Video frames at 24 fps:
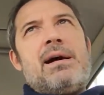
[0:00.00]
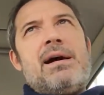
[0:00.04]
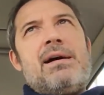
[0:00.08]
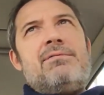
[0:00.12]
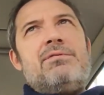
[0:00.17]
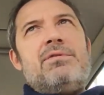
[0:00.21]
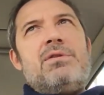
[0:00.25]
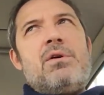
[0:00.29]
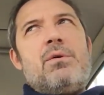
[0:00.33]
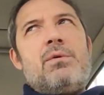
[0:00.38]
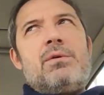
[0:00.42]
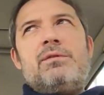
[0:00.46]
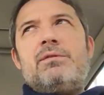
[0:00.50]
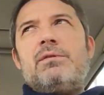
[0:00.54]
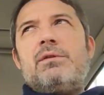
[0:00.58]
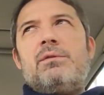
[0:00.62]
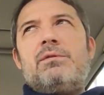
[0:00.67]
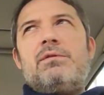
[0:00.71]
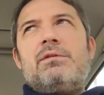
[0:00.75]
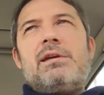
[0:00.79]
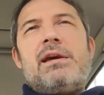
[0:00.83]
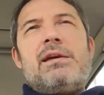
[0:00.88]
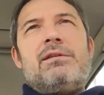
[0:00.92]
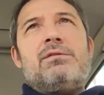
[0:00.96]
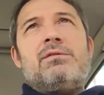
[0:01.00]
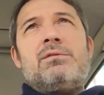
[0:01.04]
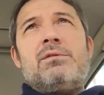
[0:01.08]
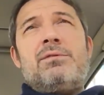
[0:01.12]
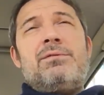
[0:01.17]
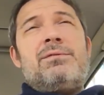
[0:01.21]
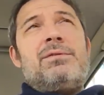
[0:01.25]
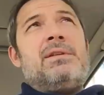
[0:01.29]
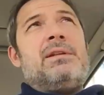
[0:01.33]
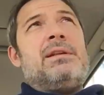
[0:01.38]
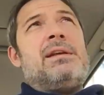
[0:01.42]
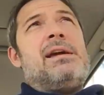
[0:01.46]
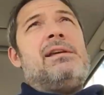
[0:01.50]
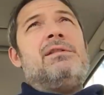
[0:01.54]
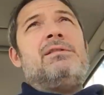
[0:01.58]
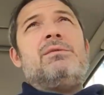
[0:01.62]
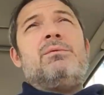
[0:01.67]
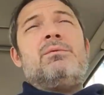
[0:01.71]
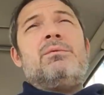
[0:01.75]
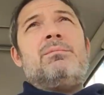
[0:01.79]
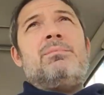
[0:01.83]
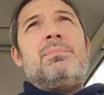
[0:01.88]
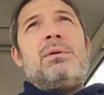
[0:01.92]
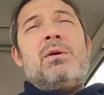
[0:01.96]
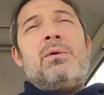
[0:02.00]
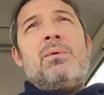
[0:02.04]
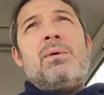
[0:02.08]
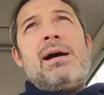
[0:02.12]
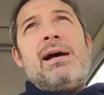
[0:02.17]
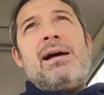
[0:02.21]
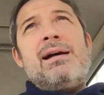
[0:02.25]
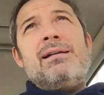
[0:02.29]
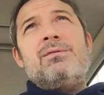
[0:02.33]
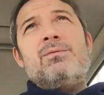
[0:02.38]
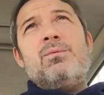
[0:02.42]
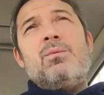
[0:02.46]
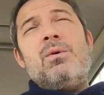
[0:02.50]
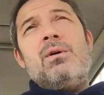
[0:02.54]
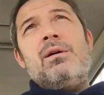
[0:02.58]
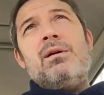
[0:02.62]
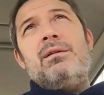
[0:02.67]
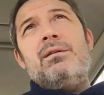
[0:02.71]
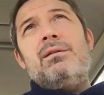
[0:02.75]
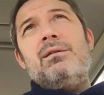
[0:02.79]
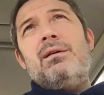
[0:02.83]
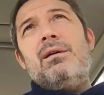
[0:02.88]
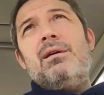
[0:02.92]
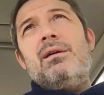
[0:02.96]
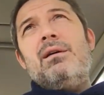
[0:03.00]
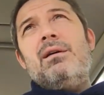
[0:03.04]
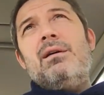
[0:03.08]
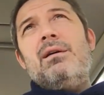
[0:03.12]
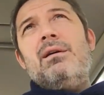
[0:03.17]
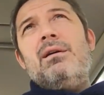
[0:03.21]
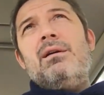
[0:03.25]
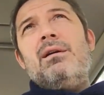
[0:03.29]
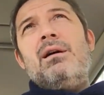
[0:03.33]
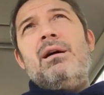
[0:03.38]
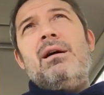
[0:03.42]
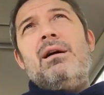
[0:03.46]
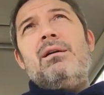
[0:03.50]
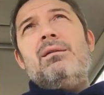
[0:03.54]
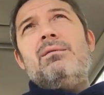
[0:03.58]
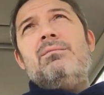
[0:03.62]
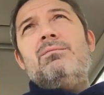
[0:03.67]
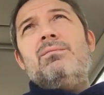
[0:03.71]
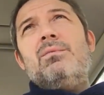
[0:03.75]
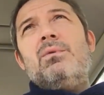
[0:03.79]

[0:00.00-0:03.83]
I have no association or affiliation with Boaz one. Uh,